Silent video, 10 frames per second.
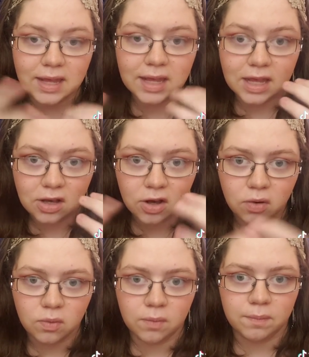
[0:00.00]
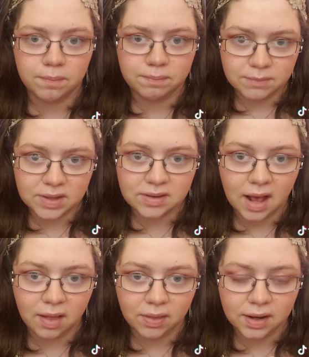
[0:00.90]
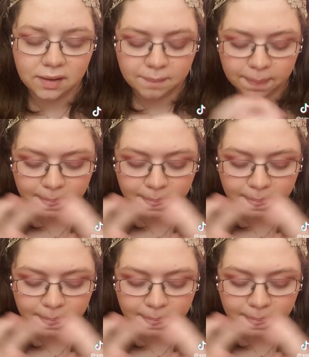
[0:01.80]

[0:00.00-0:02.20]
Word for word: ego mentality.